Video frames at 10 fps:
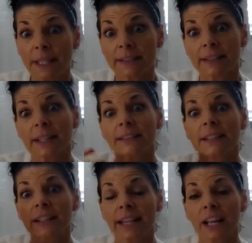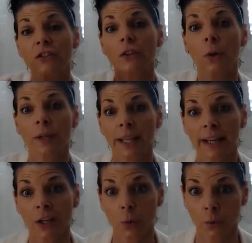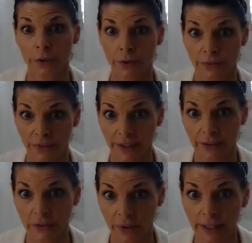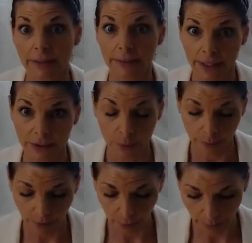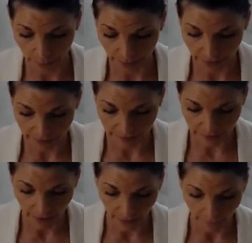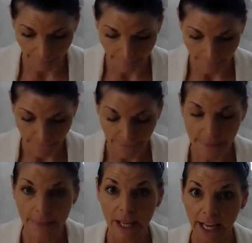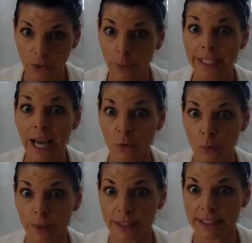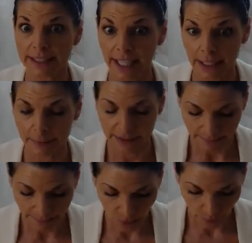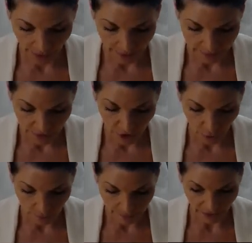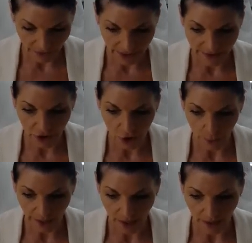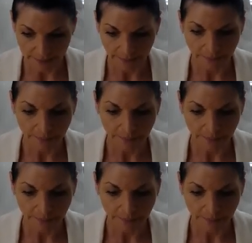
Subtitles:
these things in the natural, organic order of things, right? That's where I'm going with this. Anyway, now is one of these times, okay? So the things that are going on,